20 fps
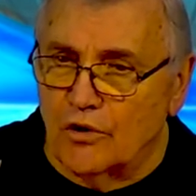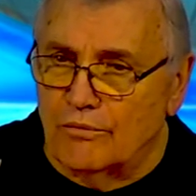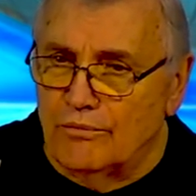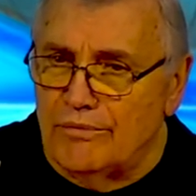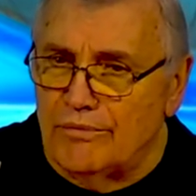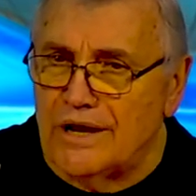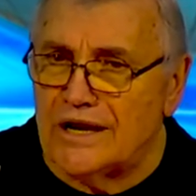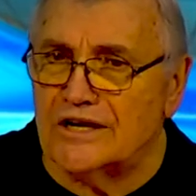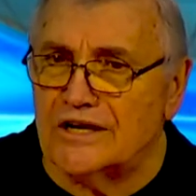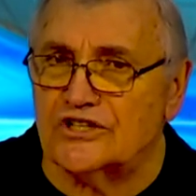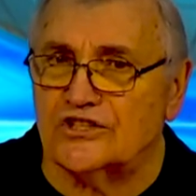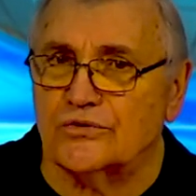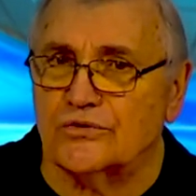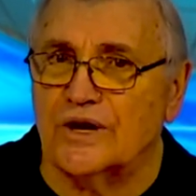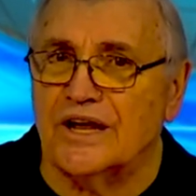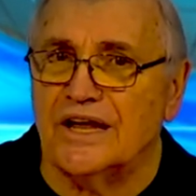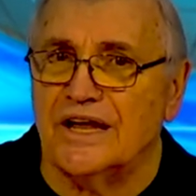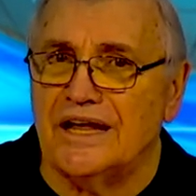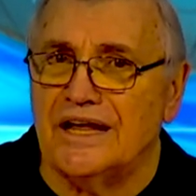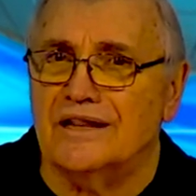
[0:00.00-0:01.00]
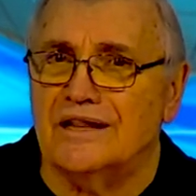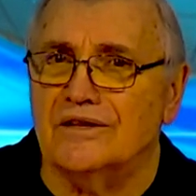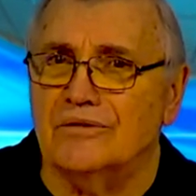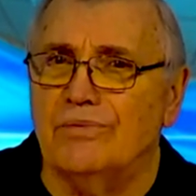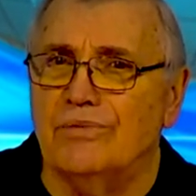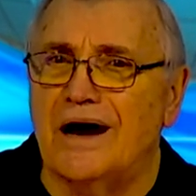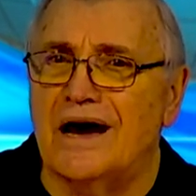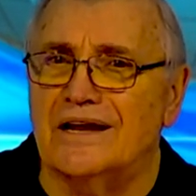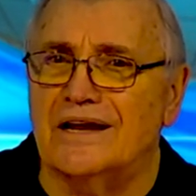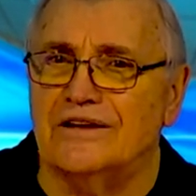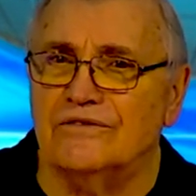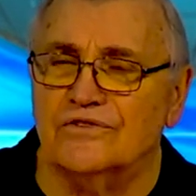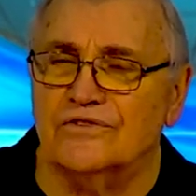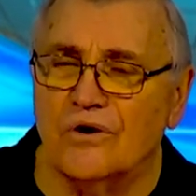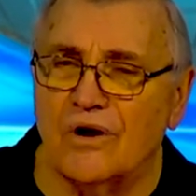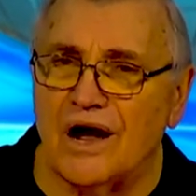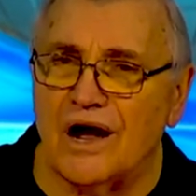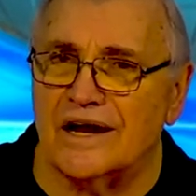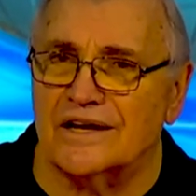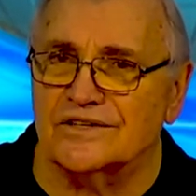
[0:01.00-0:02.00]
ministry in the body of
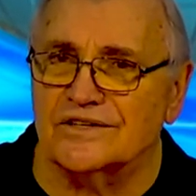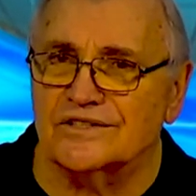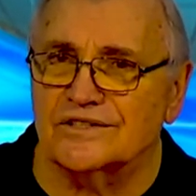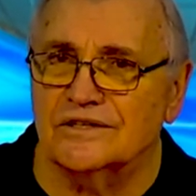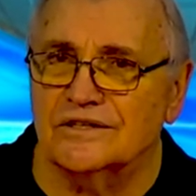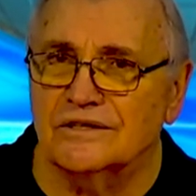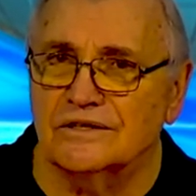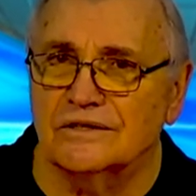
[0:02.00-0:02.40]
Christ.